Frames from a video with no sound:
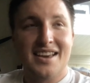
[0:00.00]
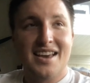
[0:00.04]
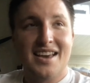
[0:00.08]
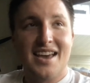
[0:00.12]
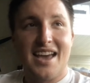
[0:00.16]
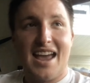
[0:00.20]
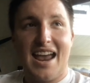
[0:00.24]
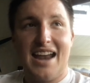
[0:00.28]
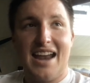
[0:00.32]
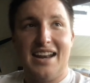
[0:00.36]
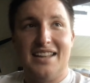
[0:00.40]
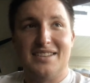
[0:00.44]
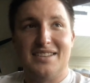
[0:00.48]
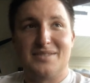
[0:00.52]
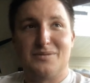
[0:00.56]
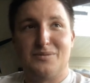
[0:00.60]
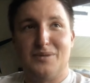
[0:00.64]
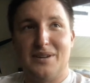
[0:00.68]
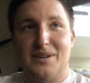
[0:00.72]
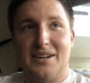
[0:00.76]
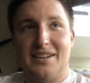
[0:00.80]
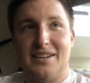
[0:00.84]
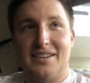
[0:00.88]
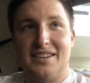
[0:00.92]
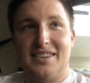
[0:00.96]
and it's
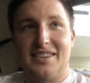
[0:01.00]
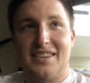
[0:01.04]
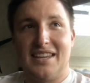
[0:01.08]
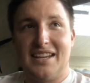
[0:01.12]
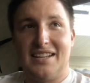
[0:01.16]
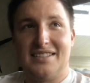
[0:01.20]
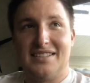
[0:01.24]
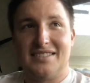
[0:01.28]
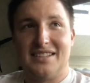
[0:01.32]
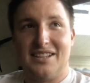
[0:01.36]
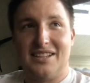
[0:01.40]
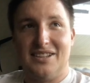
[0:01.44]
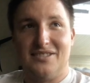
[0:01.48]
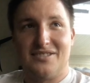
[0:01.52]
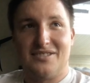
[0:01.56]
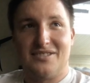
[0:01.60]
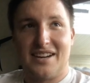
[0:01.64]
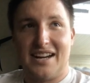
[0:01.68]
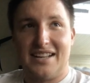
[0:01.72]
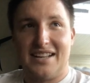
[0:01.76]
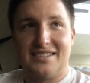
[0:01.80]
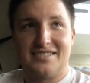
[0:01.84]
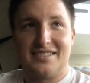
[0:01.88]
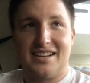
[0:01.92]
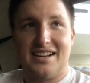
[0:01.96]
one of the things that you
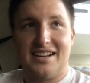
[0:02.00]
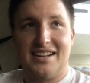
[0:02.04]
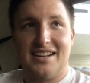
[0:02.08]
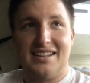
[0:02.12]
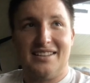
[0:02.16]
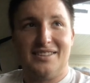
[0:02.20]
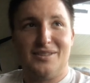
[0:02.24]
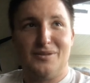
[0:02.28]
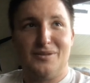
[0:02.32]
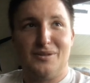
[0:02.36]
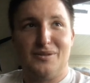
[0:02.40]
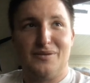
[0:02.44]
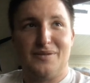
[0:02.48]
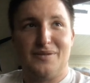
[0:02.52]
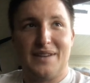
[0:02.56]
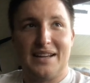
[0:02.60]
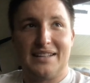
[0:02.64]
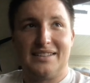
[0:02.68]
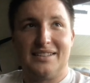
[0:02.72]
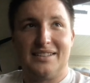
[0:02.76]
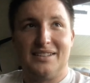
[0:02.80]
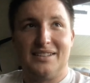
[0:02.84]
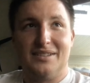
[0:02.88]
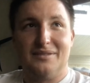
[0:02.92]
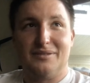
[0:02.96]
translate into
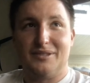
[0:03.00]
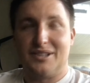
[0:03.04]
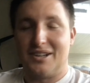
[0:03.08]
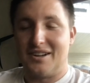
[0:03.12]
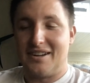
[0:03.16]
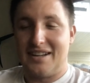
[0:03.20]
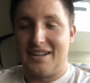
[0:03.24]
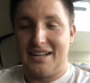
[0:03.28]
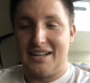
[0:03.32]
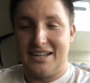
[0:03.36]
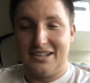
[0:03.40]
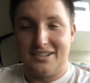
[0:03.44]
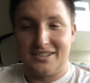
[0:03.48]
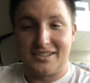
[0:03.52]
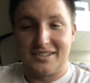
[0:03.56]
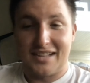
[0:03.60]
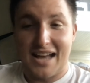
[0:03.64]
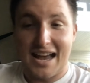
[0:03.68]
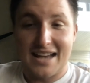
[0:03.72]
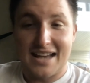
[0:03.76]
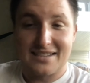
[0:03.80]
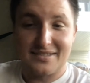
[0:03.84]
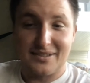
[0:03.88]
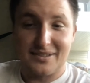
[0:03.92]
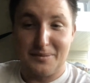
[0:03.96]
effective learning in your
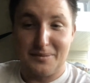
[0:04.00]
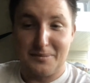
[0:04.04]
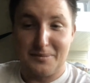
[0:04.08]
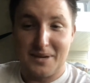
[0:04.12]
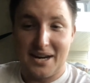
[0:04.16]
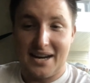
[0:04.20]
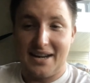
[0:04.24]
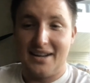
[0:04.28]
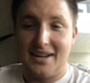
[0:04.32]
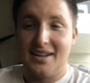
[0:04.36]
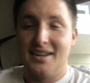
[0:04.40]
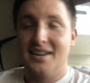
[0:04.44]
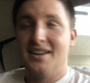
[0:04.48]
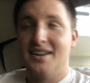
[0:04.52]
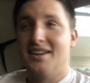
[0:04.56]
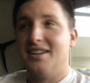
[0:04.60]
classroom, right?